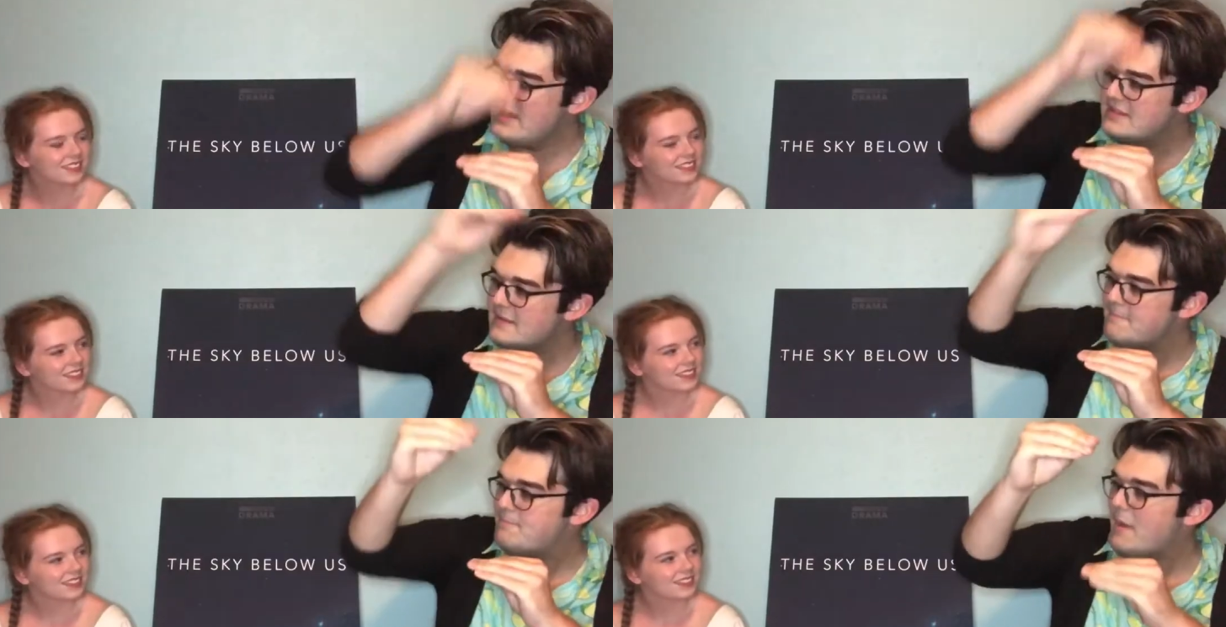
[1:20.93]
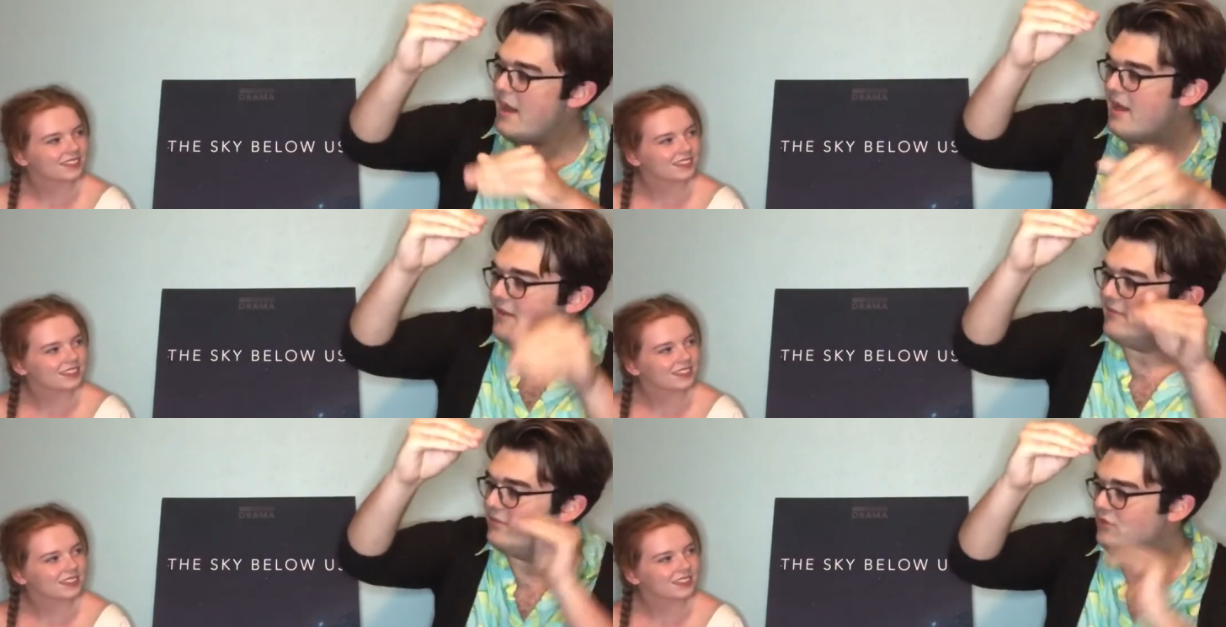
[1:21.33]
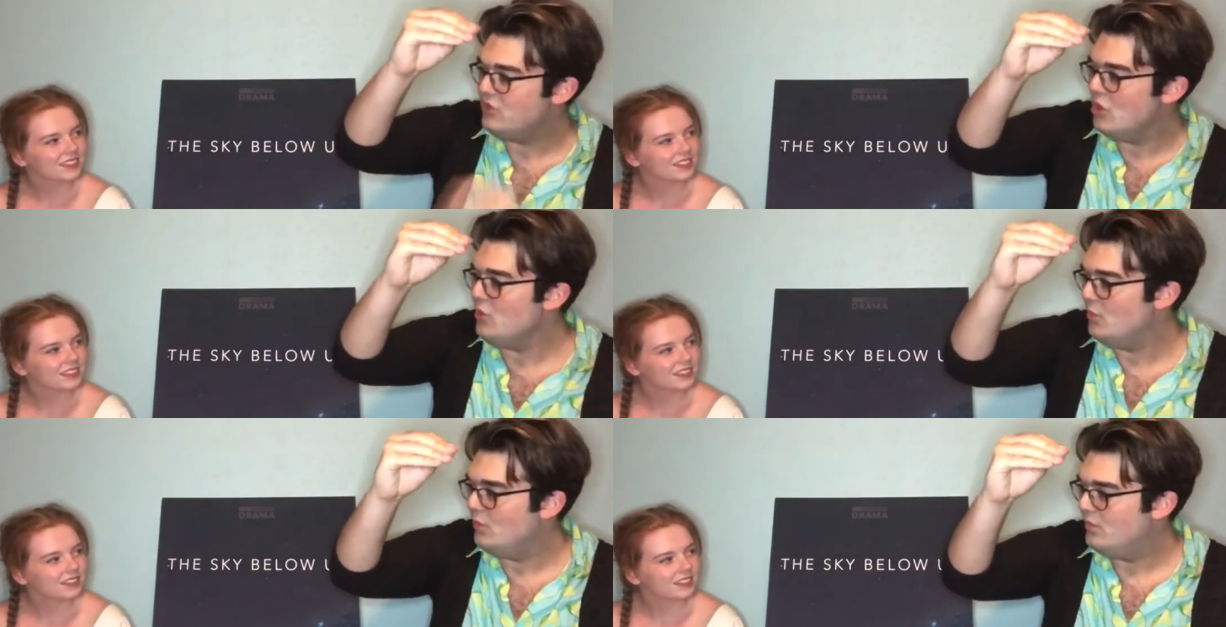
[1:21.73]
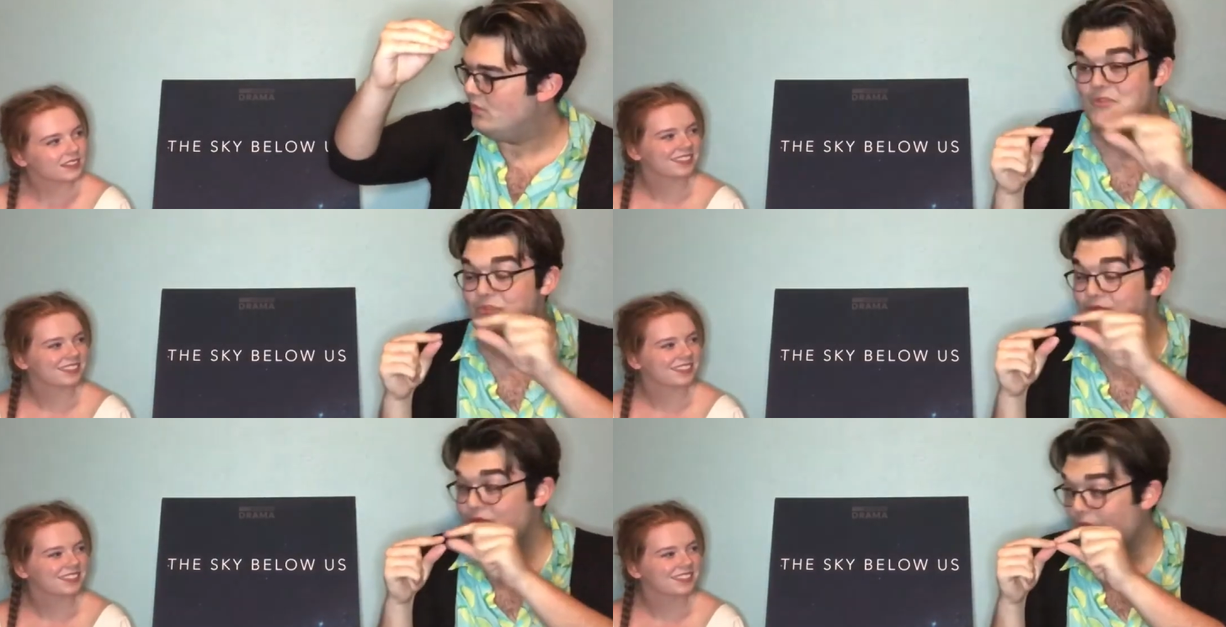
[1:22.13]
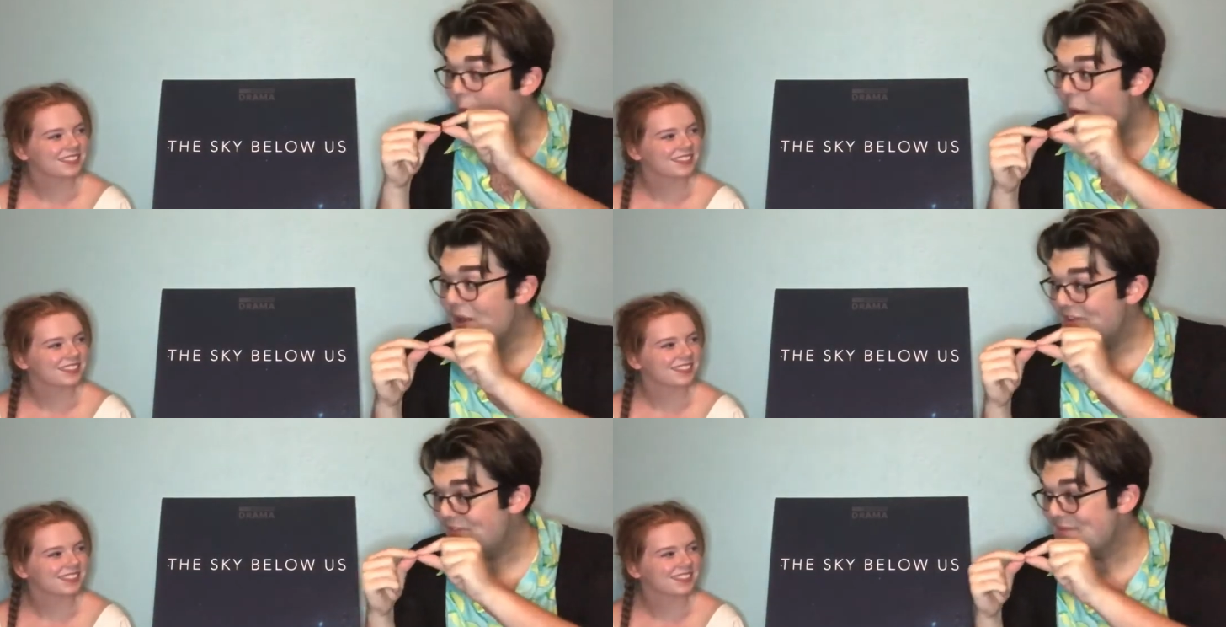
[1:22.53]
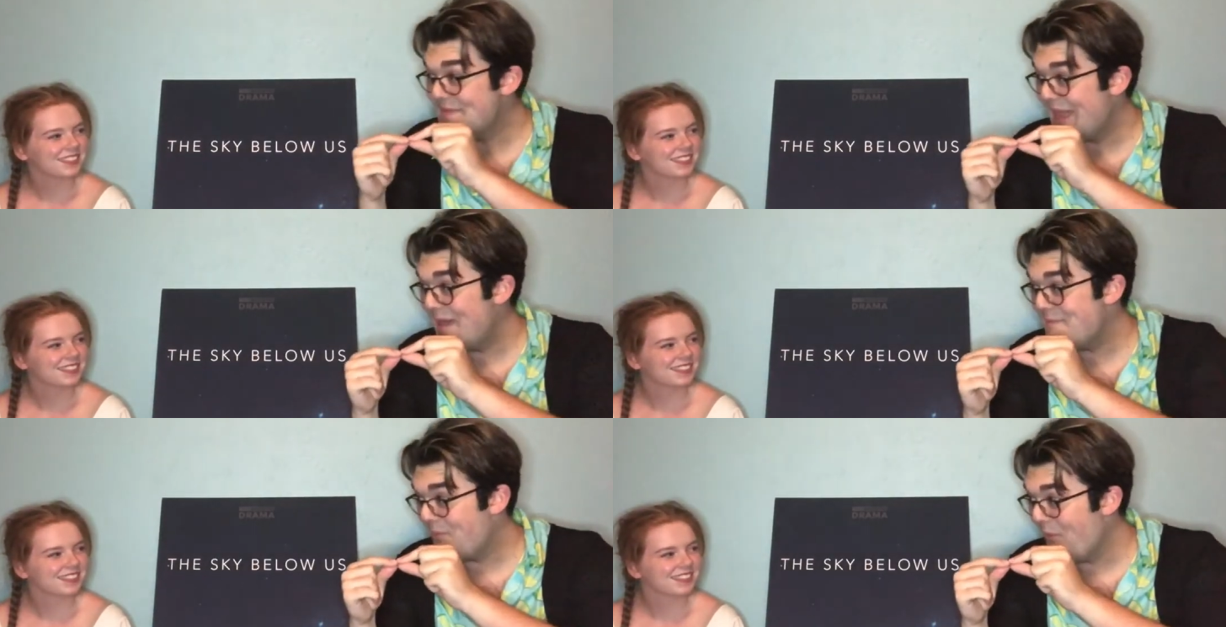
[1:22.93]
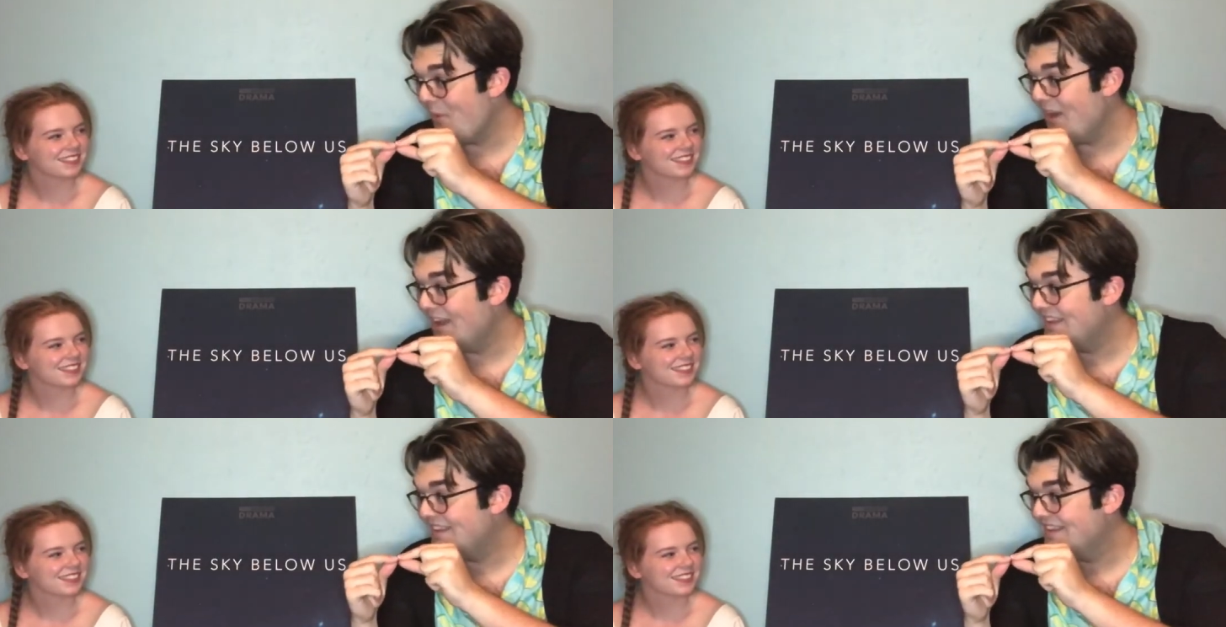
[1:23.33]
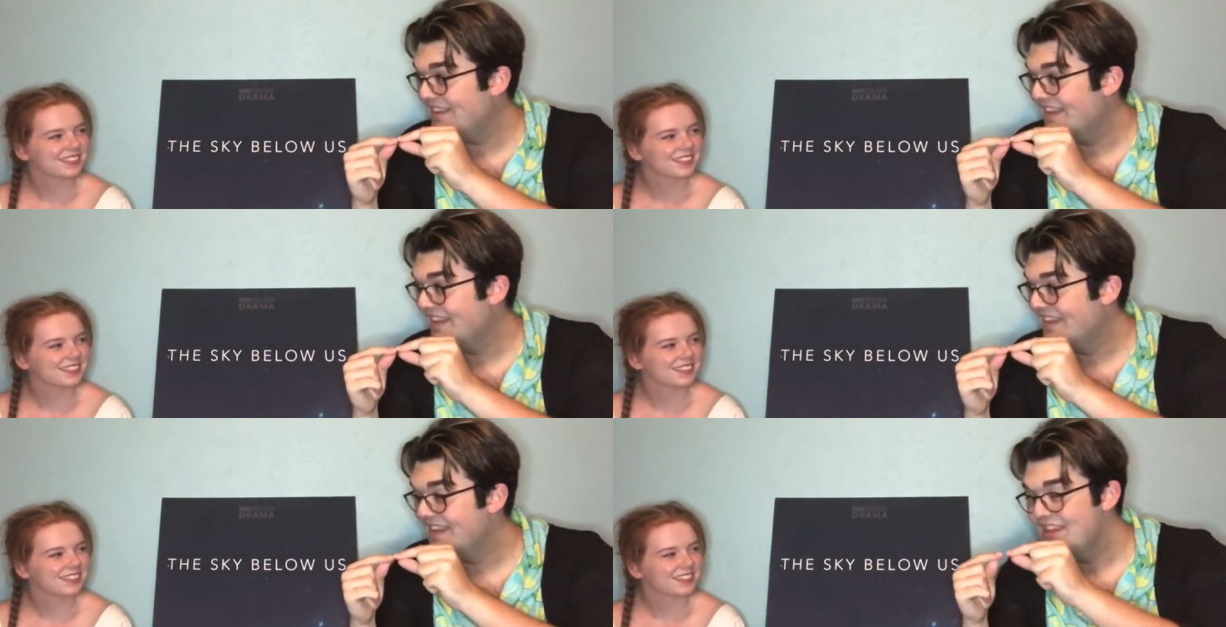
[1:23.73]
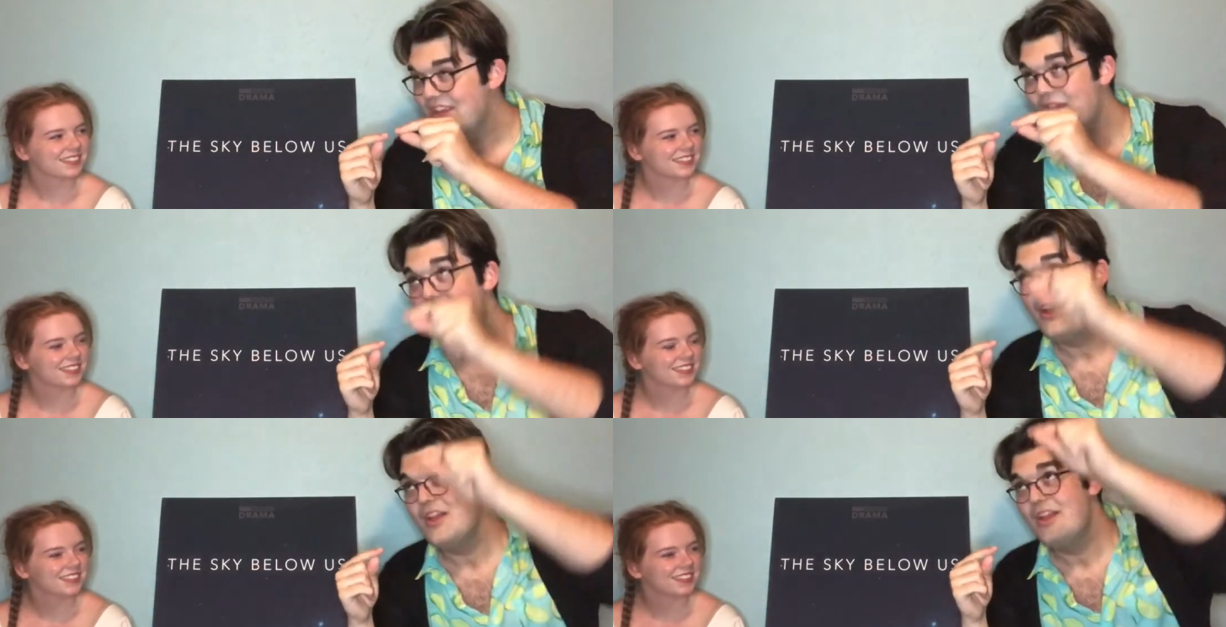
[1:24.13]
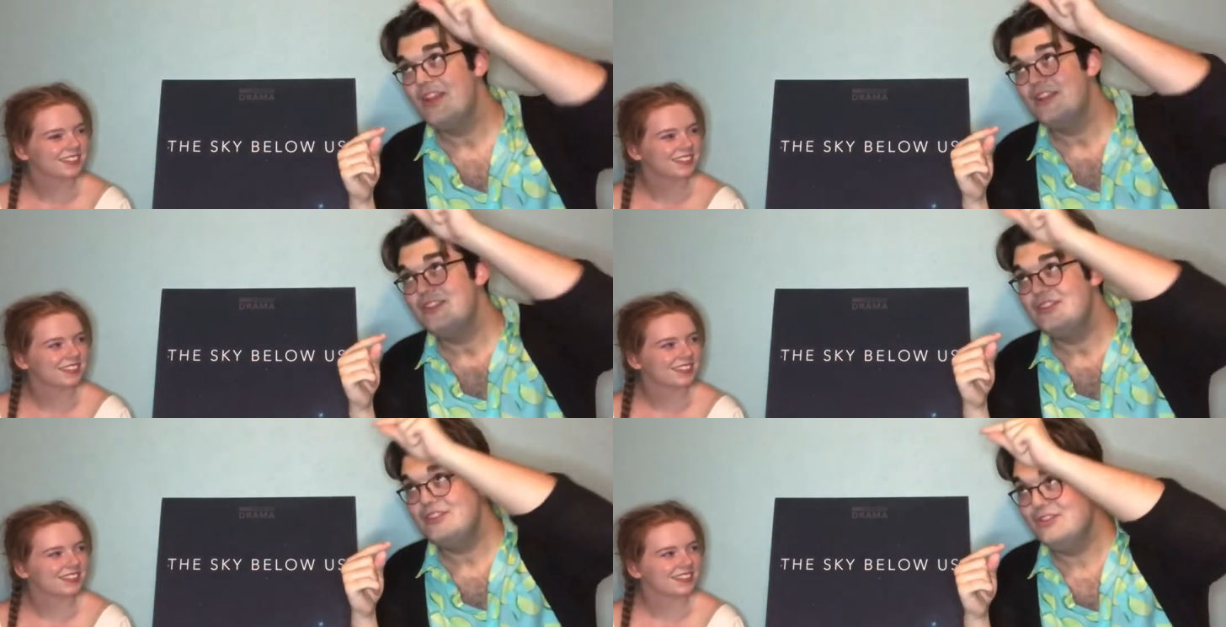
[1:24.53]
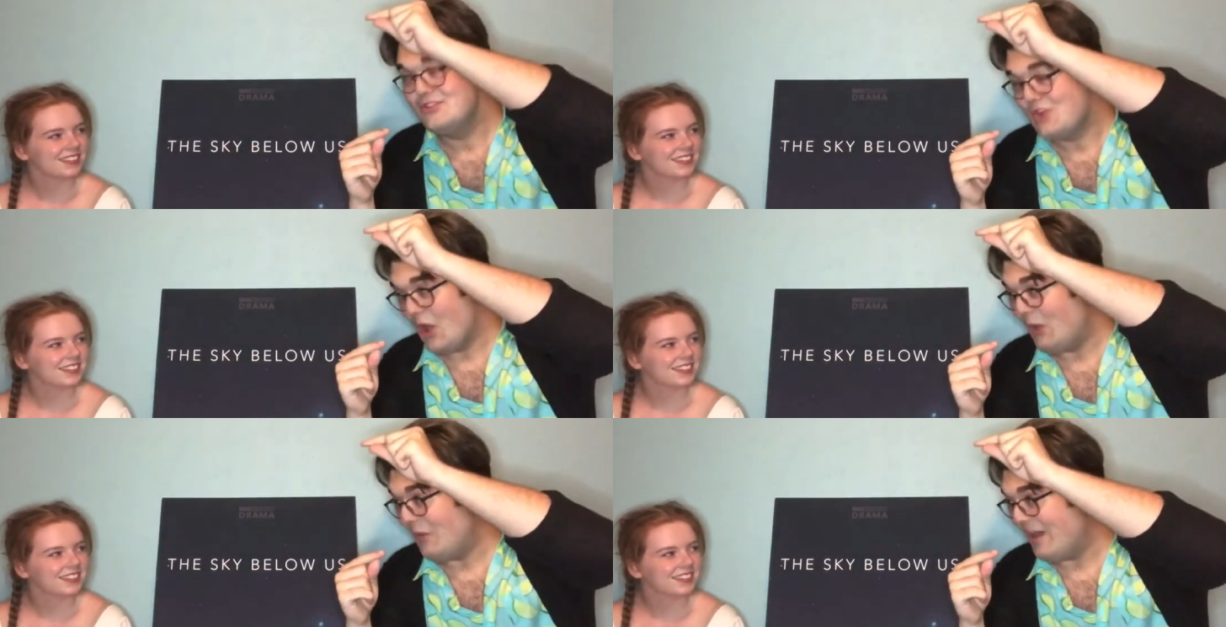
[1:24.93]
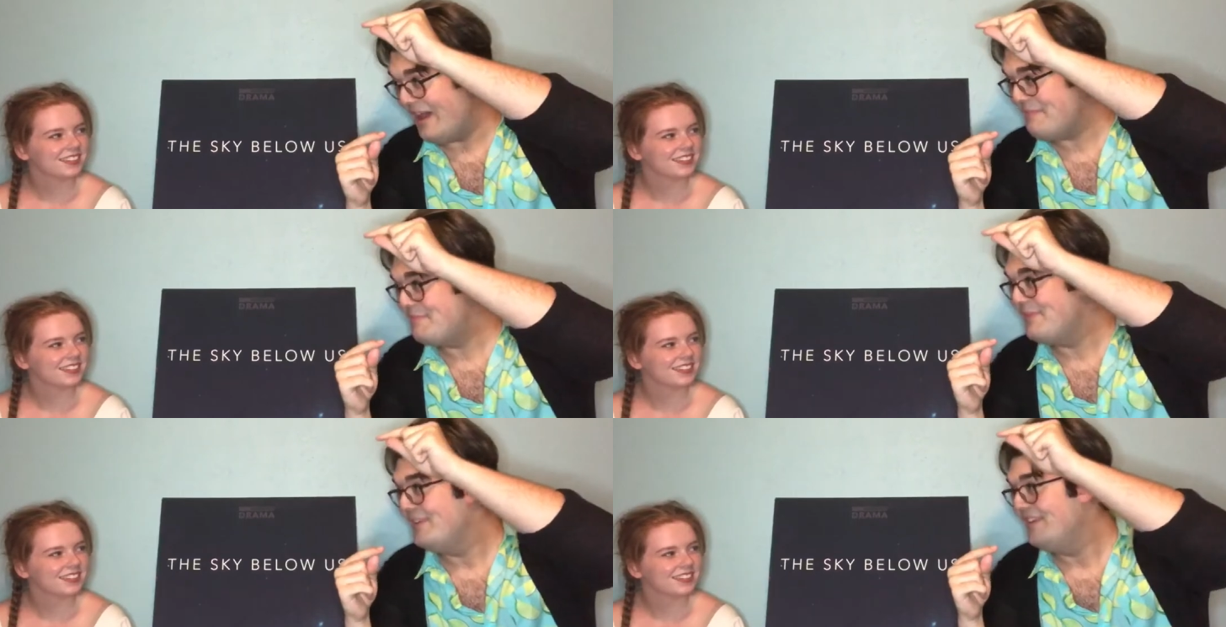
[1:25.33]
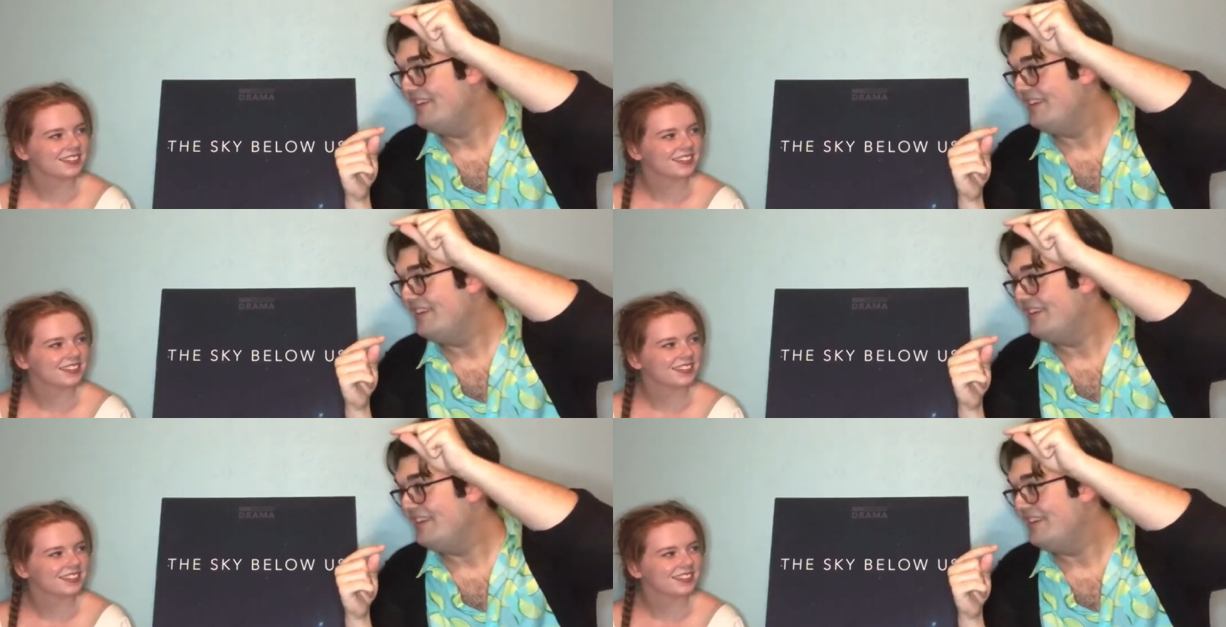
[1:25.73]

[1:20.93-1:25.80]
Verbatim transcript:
Speaker 1: above you. Going from that point, you go up,